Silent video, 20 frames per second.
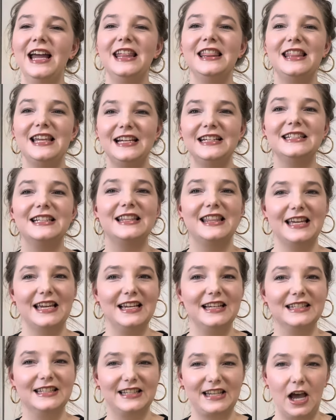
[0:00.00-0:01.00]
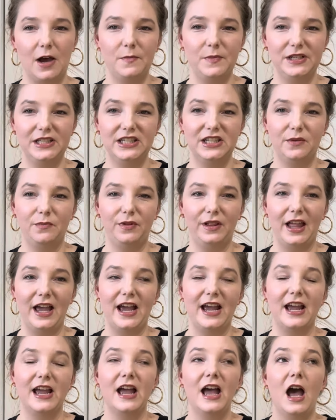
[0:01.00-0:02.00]
these things come into
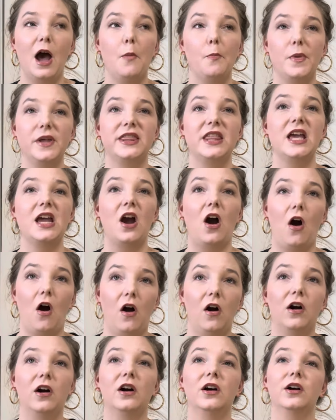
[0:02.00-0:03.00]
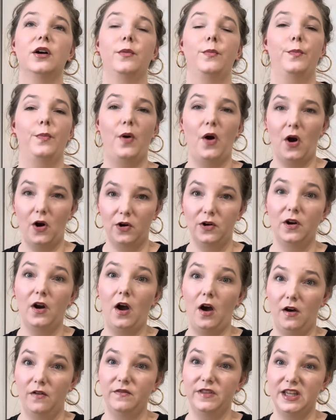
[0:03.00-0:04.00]
play, but they are part
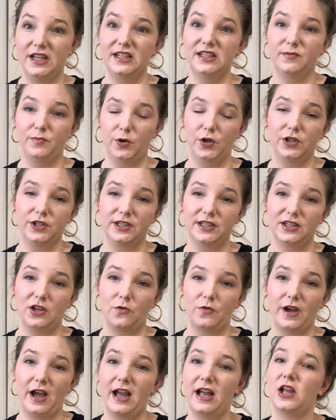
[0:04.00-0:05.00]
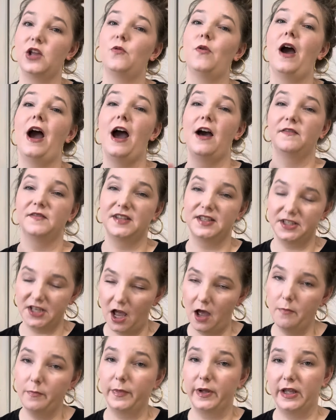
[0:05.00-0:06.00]
of these books, okay? You have
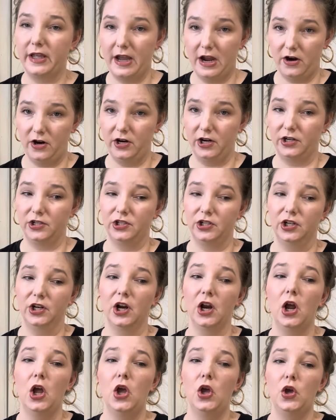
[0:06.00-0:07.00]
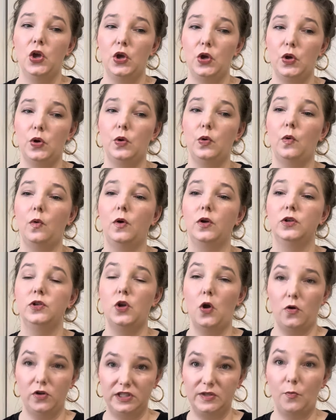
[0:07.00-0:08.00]
some character who
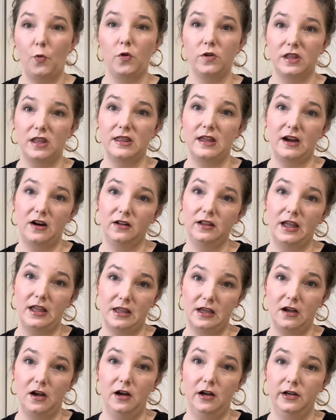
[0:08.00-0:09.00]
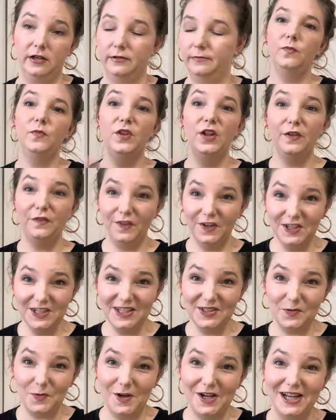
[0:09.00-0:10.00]
knows more than they are letting on. The
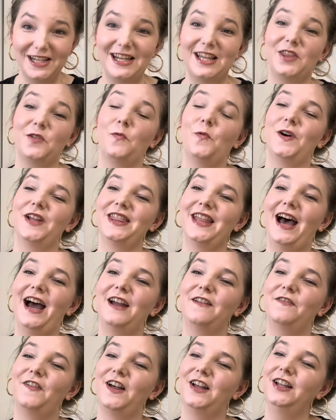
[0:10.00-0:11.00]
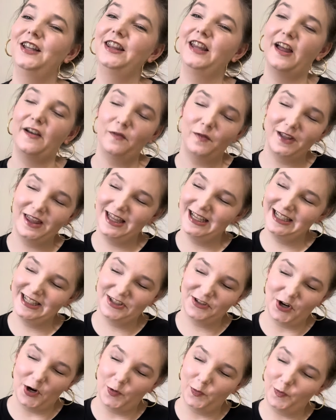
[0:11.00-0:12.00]
first one, and the one that I fell in love with this
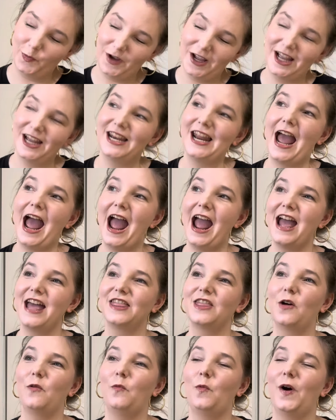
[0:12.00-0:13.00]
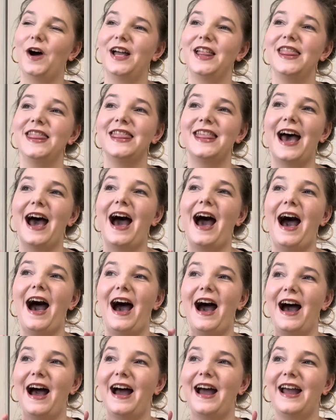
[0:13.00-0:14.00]
trope in, and the one that
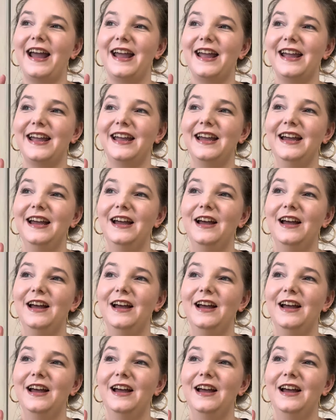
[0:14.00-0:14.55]
I